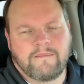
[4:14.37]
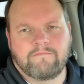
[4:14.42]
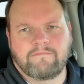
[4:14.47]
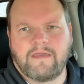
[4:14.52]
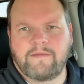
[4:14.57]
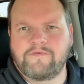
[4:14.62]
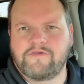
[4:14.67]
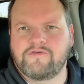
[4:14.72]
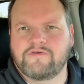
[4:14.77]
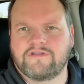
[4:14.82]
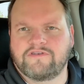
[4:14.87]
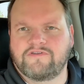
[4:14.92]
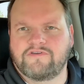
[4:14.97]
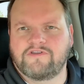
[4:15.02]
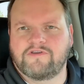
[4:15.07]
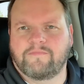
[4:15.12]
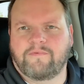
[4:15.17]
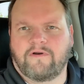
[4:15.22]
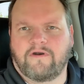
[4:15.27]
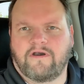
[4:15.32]
Maybe you can do
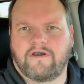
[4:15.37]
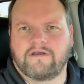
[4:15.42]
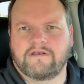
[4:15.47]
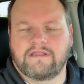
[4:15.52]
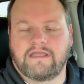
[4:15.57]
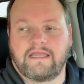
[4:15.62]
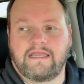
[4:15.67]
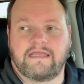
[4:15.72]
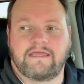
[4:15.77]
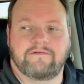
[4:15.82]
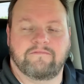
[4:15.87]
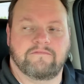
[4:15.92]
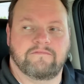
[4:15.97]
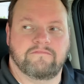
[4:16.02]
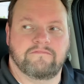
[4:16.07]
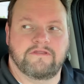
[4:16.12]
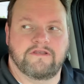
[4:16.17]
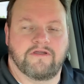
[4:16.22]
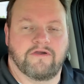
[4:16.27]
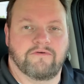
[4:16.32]
your part. And,
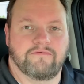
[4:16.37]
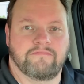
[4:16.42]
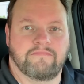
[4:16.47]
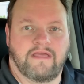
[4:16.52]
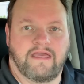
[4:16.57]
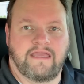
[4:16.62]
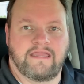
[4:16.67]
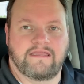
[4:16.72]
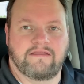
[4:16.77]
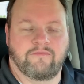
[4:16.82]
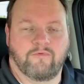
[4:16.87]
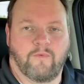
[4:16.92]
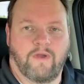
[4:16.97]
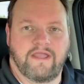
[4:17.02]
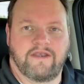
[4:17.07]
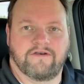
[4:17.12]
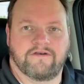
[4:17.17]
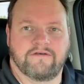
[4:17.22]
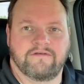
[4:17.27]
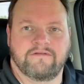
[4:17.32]
hey,
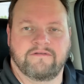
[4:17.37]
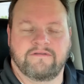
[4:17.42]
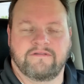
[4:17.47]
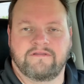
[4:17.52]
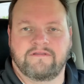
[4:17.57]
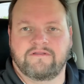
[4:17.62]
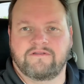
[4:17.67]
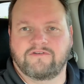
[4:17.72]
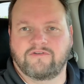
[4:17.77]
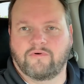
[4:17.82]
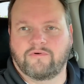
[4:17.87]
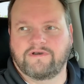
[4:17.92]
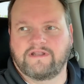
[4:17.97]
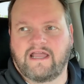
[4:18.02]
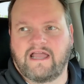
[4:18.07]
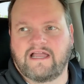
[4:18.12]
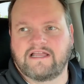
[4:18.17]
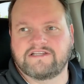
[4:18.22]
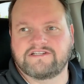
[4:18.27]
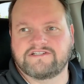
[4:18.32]
Waitr,
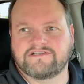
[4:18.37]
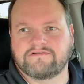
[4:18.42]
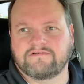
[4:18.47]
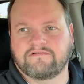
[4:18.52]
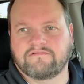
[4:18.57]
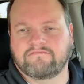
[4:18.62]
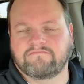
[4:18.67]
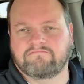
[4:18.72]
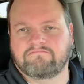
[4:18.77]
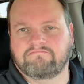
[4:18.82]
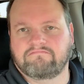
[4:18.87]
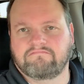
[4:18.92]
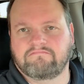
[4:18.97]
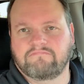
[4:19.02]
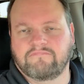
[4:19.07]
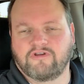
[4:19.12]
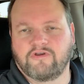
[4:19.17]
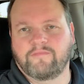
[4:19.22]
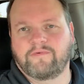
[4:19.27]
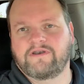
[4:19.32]
DoorDash,
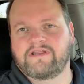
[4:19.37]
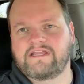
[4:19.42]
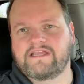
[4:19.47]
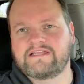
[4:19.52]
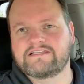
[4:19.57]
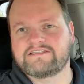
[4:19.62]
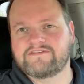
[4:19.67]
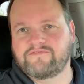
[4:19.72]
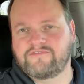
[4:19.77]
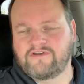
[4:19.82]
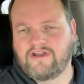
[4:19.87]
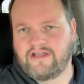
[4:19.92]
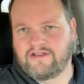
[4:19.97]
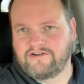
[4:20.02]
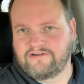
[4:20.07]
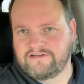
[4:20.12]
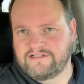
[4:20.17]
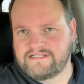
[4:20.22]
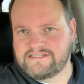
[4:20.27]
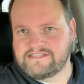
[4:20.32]
Uber Eats, if you're out
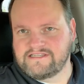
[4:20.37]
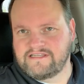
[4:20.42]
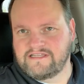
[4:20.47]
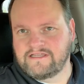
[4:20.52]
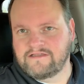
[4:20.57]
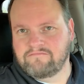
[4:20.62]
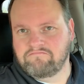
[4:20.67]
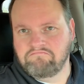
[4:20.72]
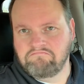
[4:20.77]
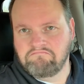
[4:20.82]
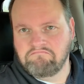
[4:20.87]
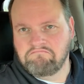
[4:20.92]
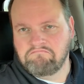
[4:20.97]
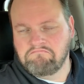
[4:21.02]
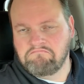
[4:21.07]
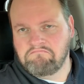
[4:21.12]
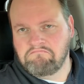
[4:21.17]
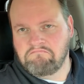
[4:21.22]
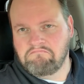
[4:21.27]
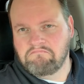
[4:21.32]
here listening,
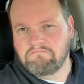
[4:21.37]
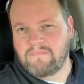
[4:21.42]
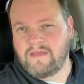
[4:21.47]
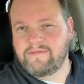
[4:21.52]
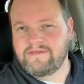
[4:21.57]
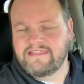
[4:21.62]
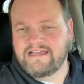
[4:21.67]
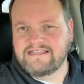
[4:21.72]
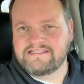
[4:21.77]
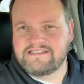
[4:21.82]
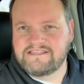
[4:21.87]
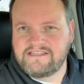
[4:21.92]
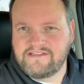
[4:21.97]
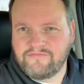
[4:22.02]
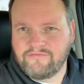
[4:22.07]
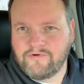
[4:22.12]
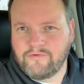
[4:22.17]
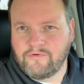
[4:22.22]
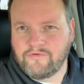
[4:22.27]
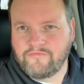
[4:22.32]
maybe that's a
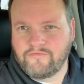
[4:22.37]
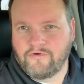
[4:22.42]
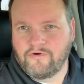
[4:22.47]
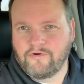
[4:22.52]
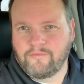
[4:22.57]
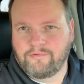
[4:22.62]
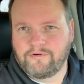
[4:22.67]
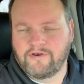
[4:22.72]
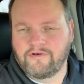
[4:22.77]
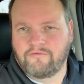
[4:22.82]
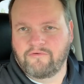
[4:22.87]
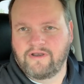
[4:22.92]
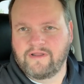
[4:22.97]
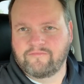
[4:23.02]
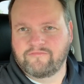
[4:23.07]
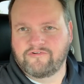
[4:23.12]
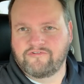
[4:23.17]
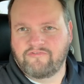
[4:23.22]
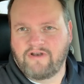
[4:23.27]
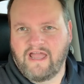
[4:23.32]
different referral
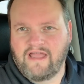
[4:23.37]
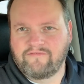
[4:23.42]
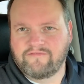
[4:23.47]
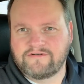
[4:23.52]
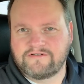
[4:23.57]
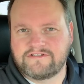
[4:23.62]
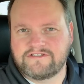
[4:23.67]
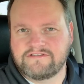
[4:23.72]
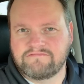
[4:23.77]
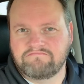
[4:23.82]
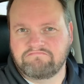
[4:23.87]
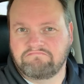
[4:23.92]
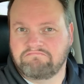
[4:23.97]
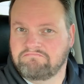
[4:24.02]
program for drivers.